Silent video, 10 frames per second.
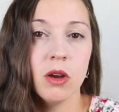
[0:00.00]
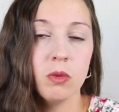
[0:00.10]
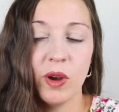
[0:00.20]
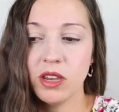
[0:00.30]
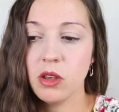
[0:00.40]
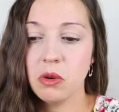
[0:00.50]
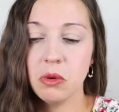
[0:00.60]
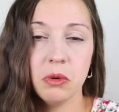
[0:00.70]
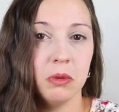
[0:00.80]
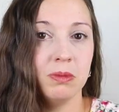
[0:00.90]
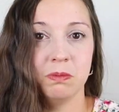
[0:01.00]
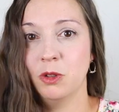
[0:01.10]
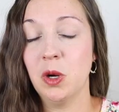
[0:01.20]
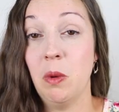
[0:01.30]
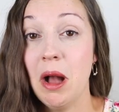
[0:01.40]
When you
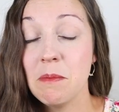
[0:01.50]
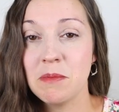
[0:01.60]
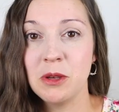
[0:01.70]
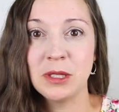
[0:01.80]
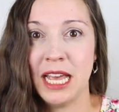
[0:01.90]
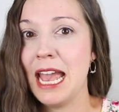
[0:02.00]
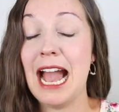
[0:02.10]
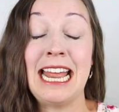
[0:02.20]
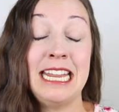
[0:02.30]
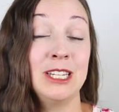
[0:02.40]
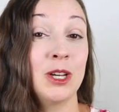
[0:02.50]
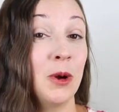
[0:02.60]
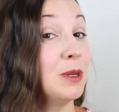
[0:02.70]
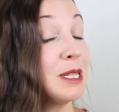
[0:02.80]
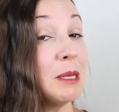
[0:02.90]
grow up, you say, I need to
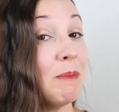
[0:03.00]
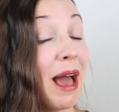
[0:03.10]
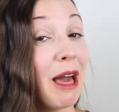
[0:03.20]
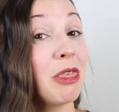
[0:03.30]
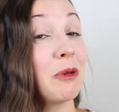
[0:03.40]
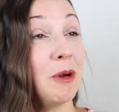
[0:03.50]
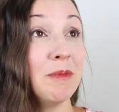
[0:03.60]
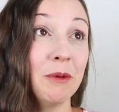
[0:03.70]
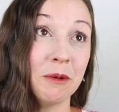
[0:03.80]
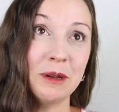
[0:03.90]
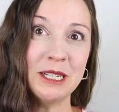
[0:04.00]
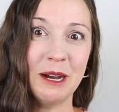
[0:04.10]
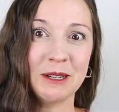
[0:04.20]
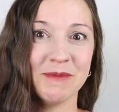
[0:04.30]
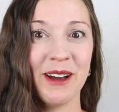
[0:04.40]
go to the bathroom, the word we
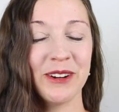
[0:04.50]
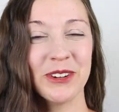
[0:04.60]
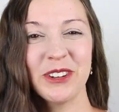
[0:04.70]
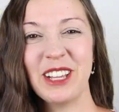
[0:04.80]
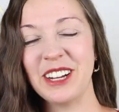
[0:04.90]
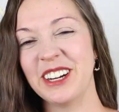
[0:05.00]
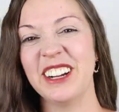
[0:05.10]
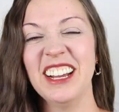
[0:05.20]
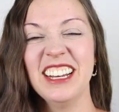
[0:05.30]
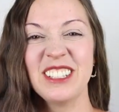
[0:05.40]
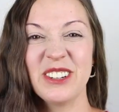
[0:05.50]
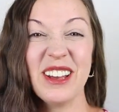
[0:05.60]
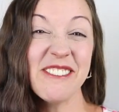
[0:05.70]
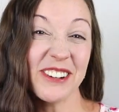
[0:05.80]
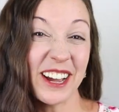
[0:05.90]
talked about earlier. So
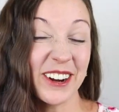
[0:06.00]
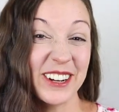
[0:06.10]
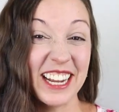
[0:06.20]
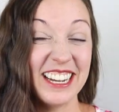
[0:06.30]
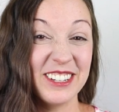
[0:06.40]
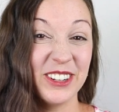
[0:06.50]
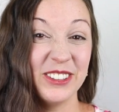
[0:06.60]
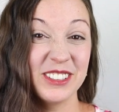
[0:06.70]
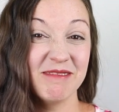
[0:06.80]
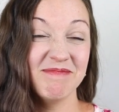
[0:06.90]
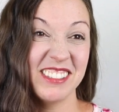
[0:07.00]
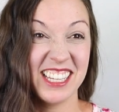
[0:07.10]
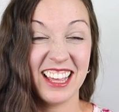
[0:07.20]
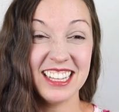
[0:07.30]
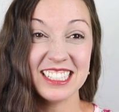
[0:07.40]
if I heard an adult
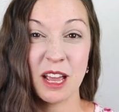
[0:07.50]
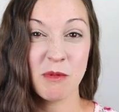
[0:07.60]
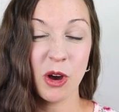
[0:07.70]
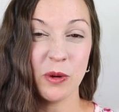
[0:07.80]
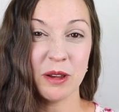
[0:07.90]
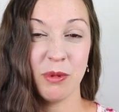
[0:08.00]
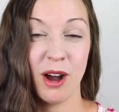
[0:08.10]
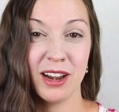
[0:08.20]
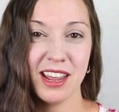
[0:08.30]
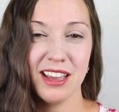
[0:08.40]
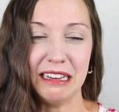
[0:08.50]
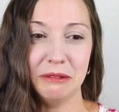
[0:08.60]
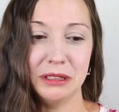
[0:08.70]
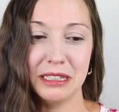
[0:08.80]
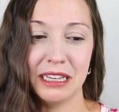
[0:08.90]
say this, I'm going potty, I
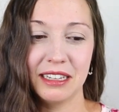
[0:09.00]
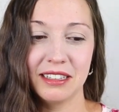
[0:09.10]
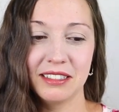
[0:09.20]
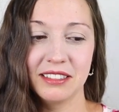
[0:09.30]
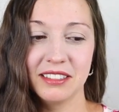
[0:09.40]
would think,